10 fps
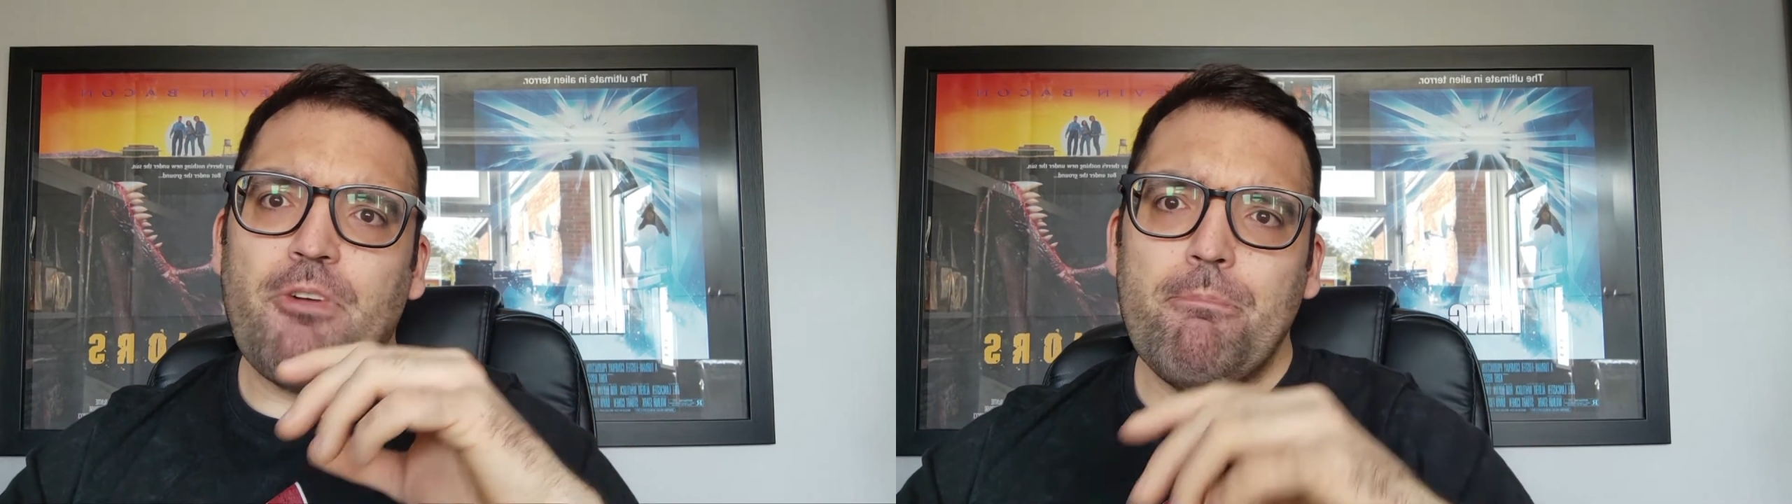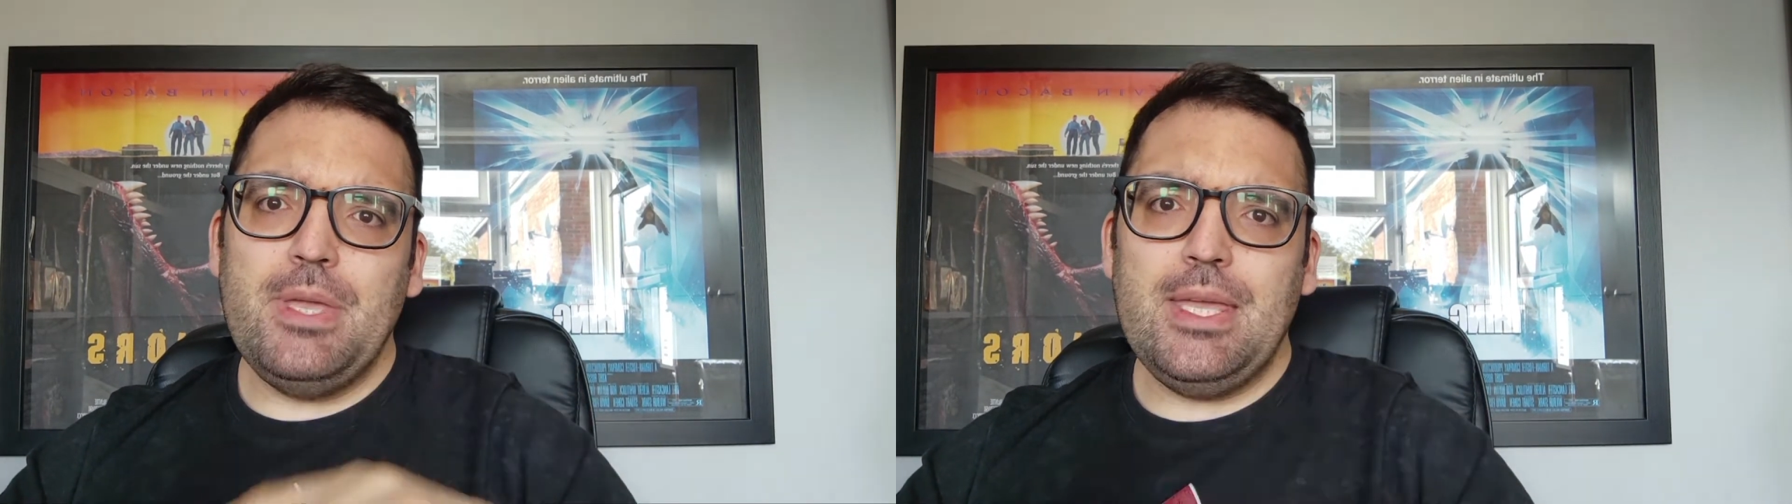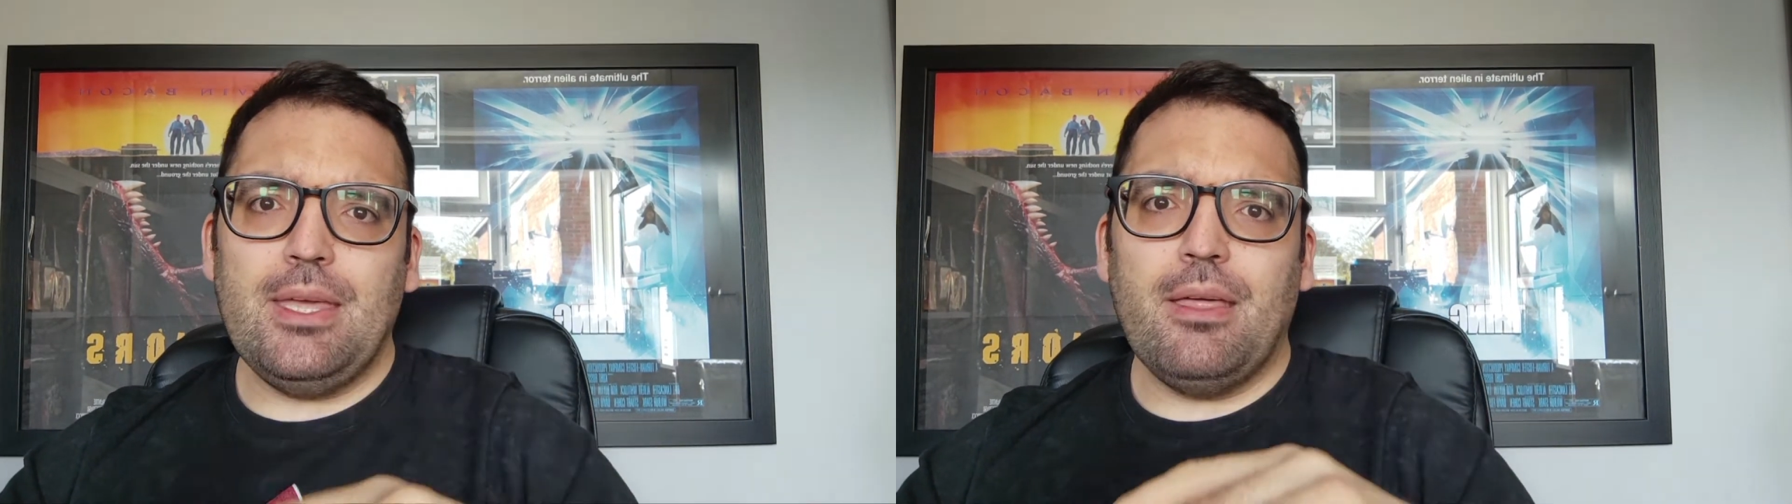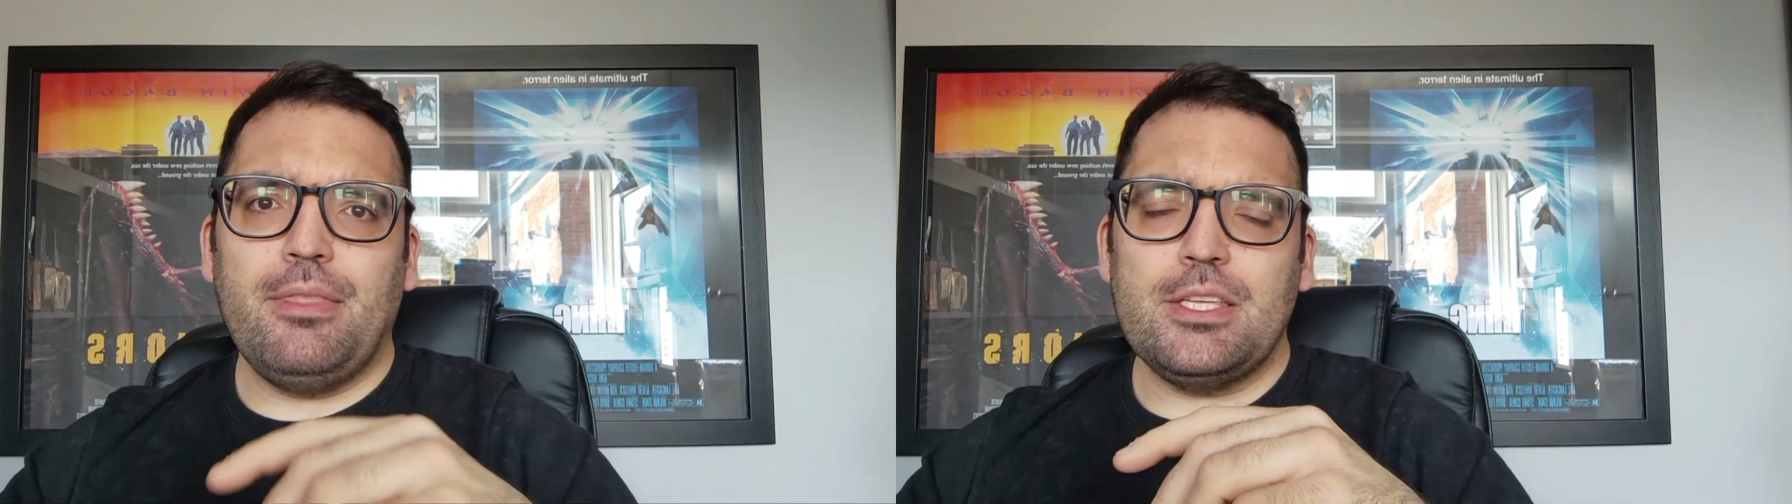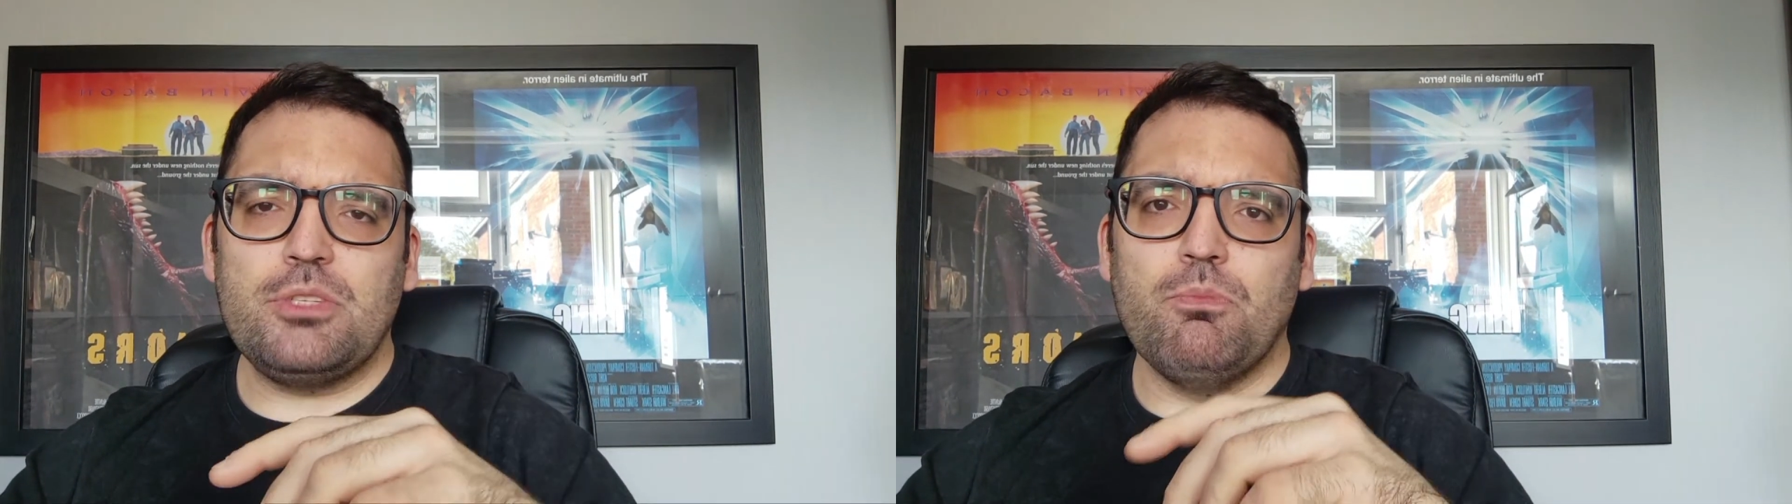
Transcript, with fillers: me, this